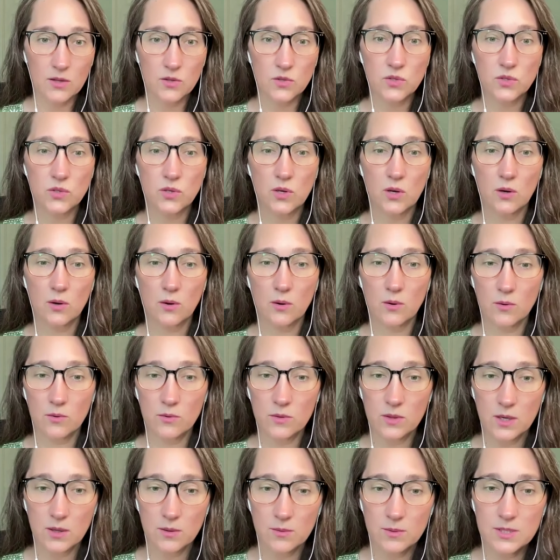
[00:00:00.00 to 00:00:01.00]
And
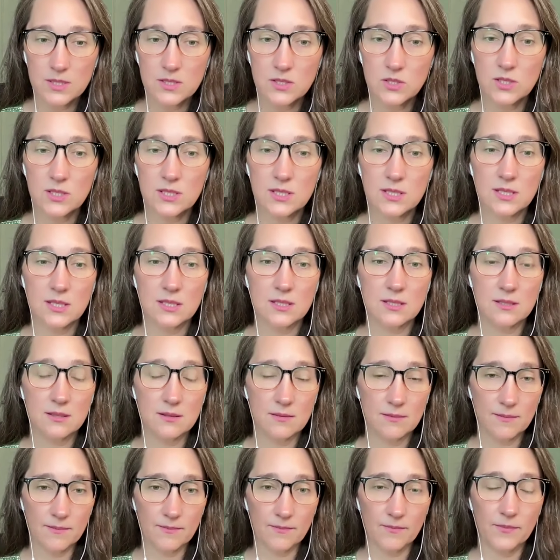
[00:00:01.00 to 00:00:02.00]
so there was just this
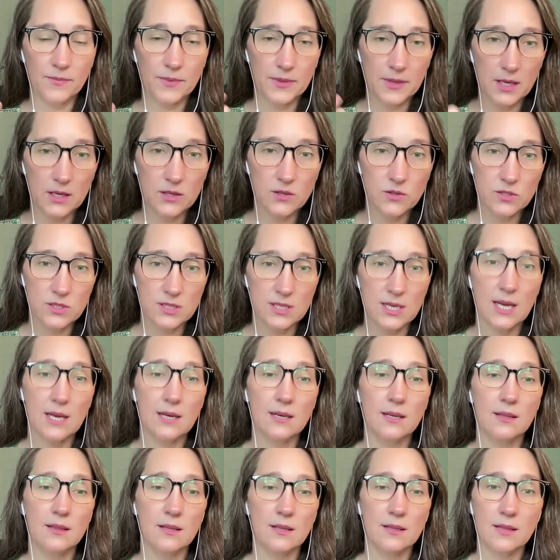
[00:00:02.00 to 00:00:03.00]

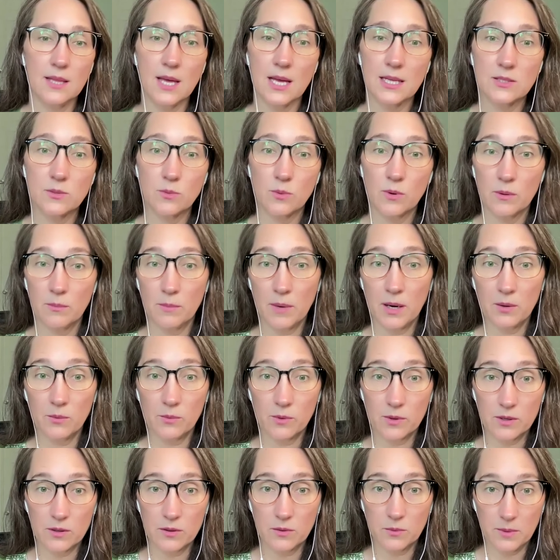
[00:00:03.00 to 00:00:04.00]
understanding that that's where my
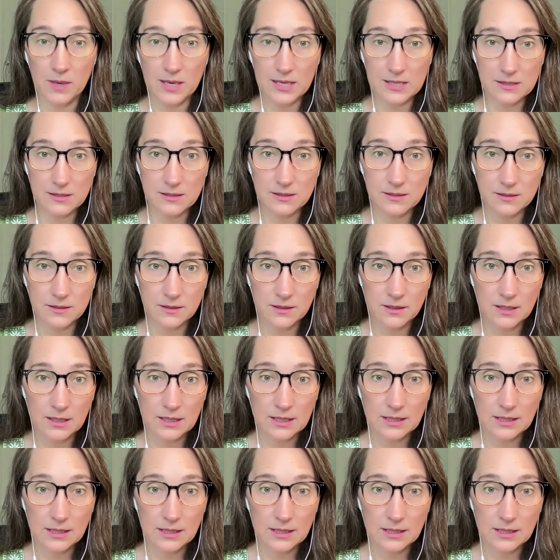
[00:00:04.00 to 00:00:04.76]
worth was.